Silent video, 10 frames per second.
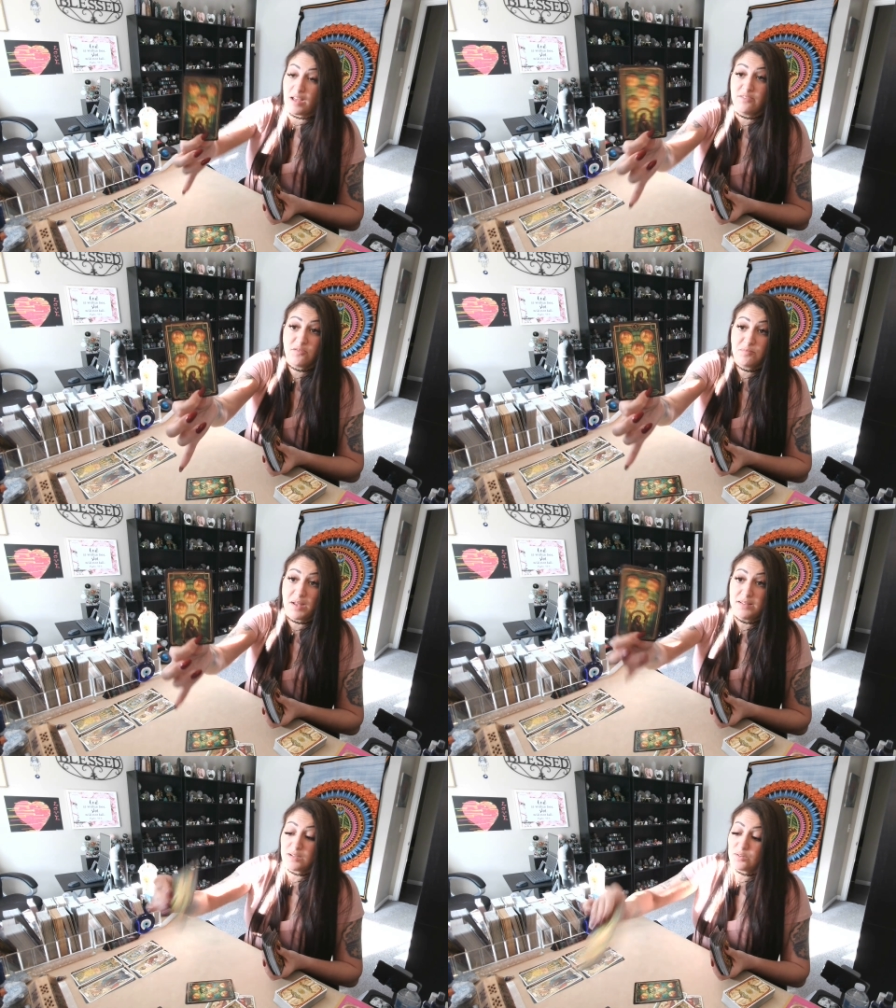of
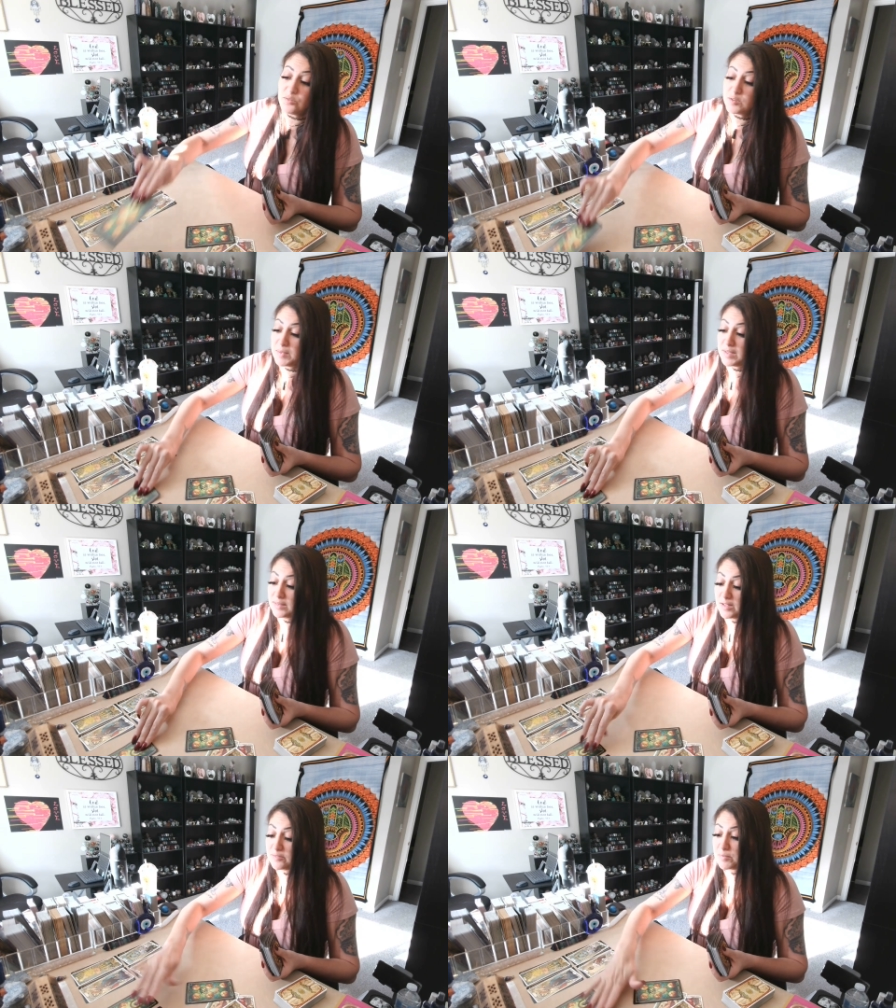Pentacles being
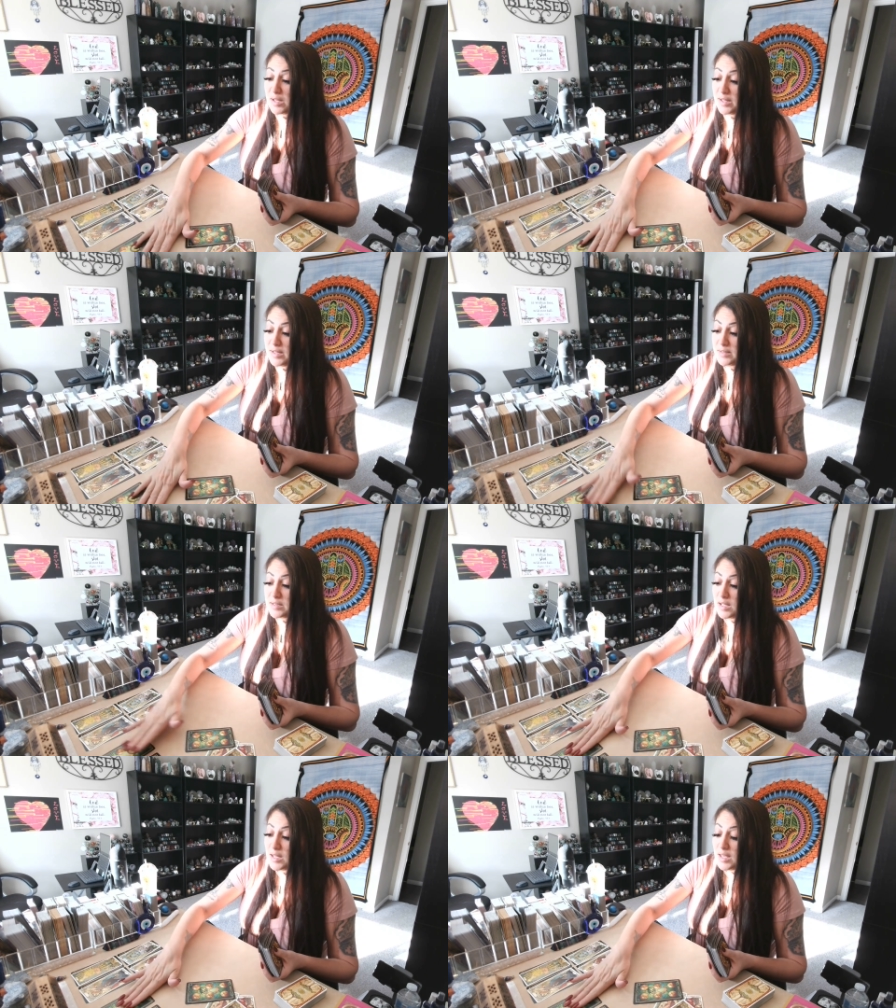left behind,
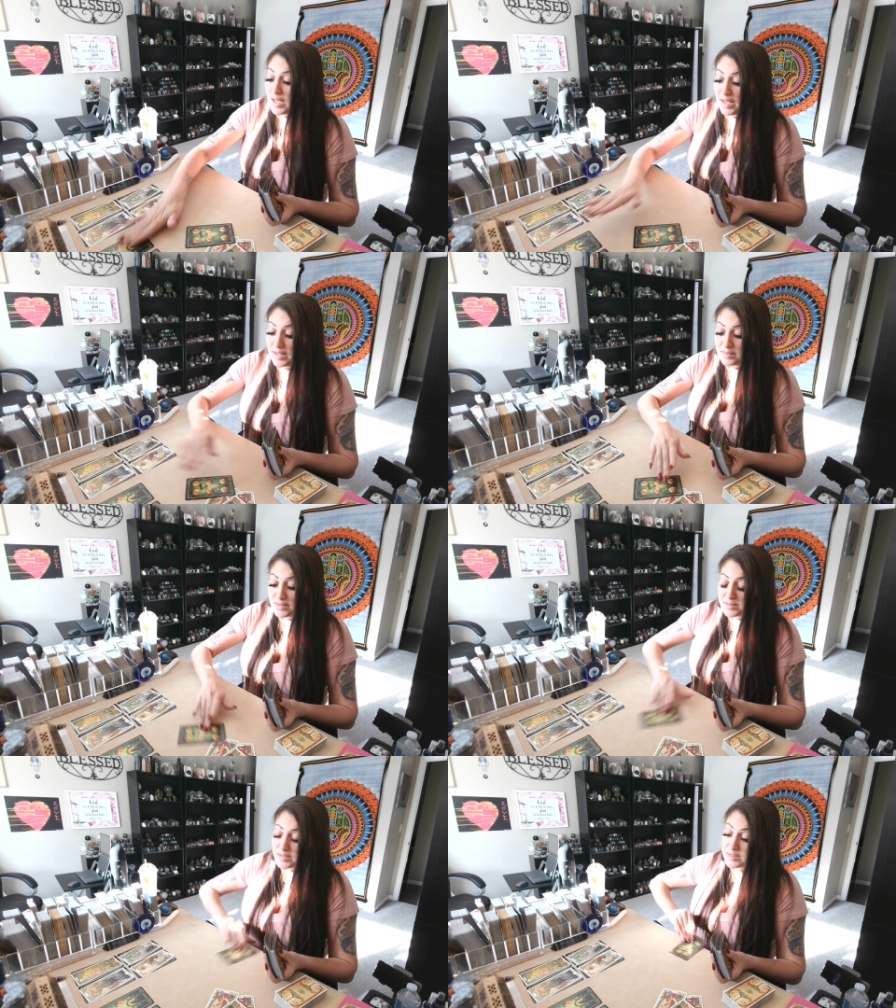and the
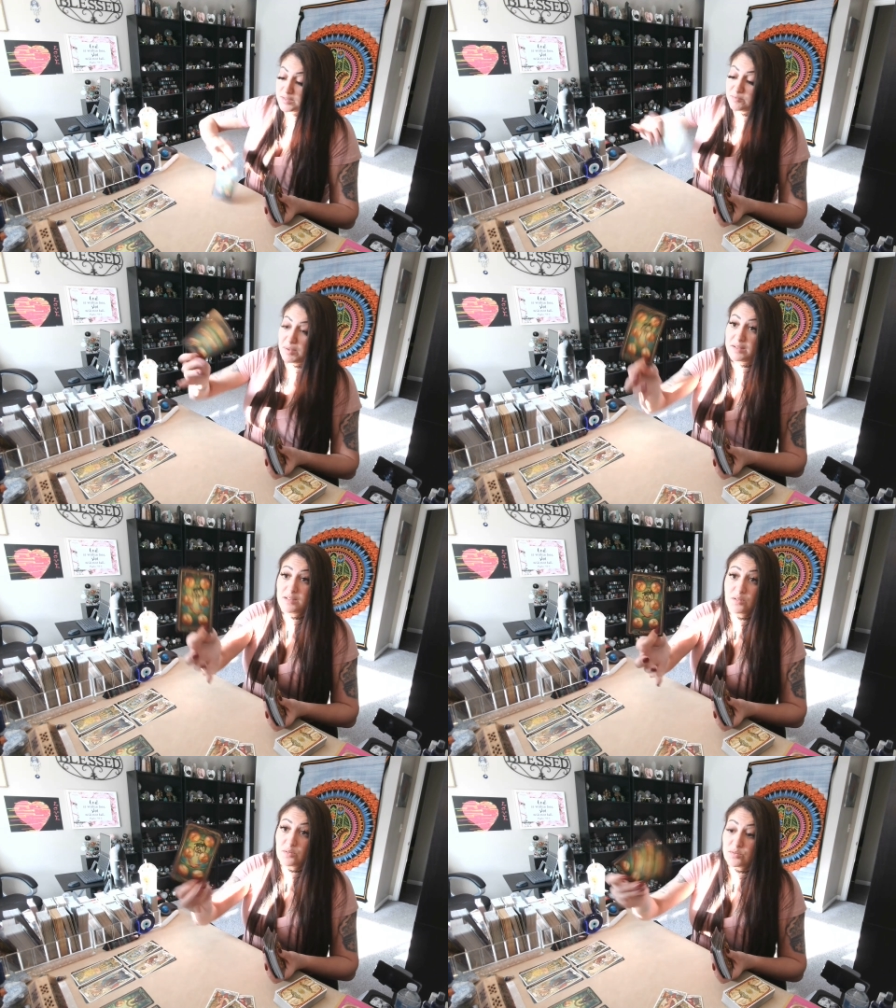Six of
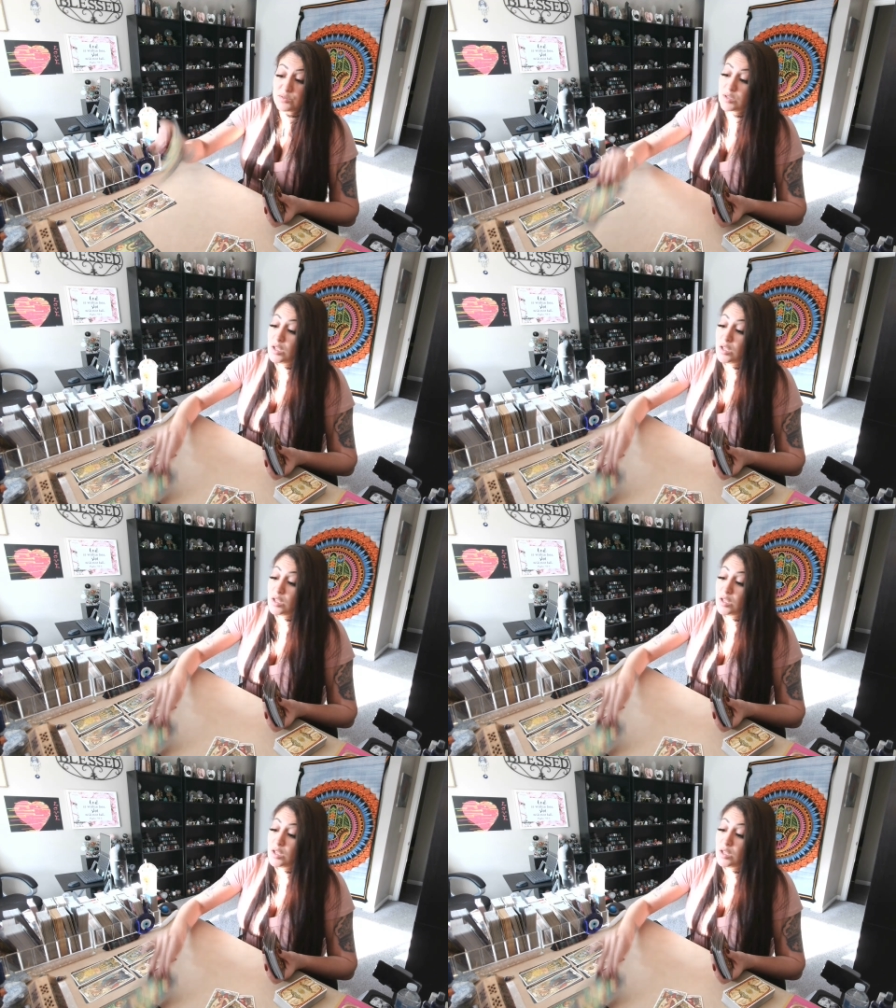Pentacles.